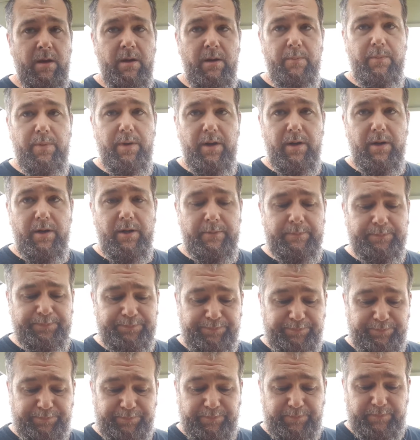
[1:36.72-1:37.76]
But
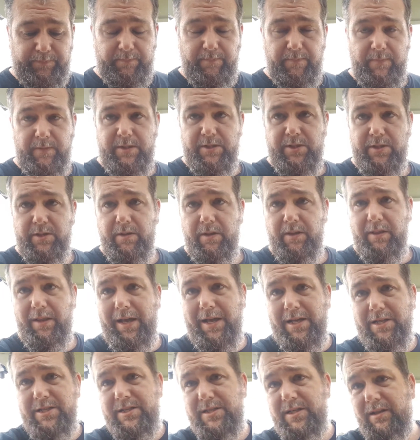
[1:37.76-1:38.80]
so the
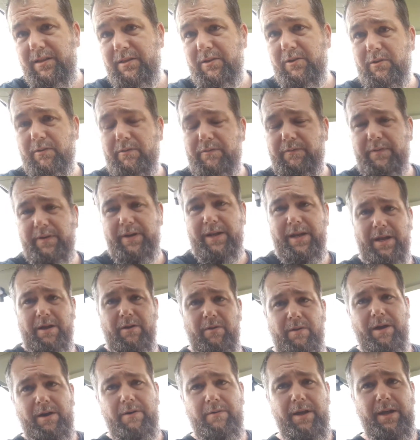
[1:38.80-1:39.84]
last little
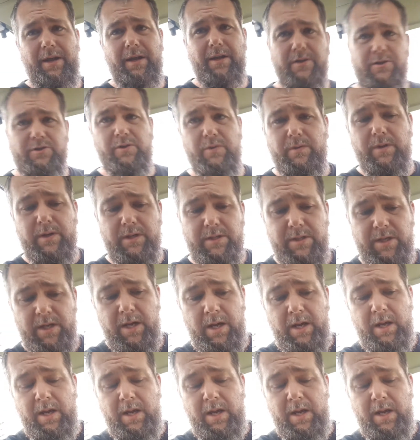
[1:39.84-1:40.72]
finagle I ran into is